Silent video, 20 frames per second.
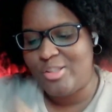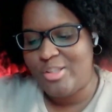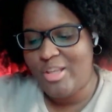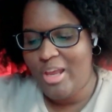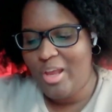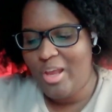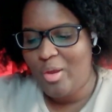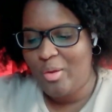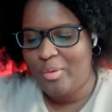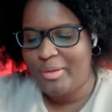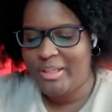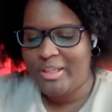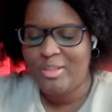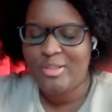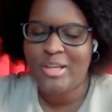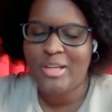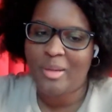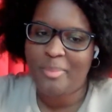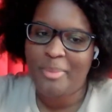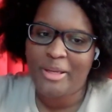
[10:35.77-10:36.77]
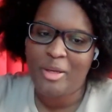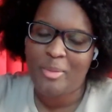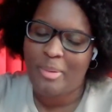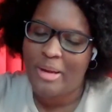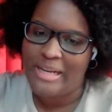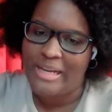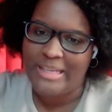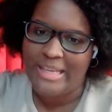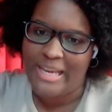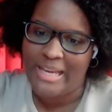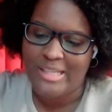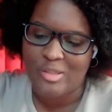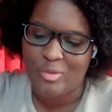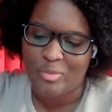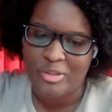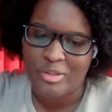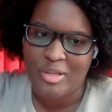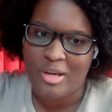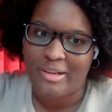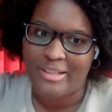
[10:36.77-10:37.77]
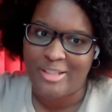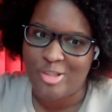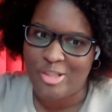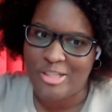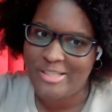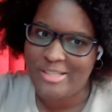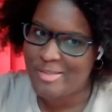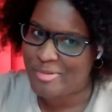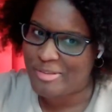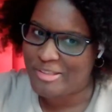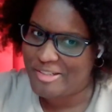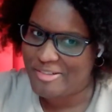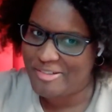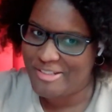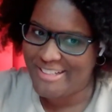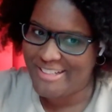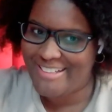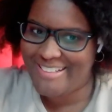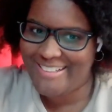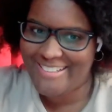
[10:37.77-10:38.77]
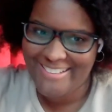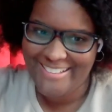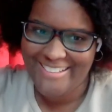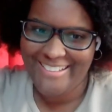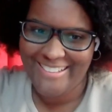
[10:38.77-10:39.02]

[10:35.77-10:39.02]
So, can you talk about your podcast, Real Talking Jeans, really quick?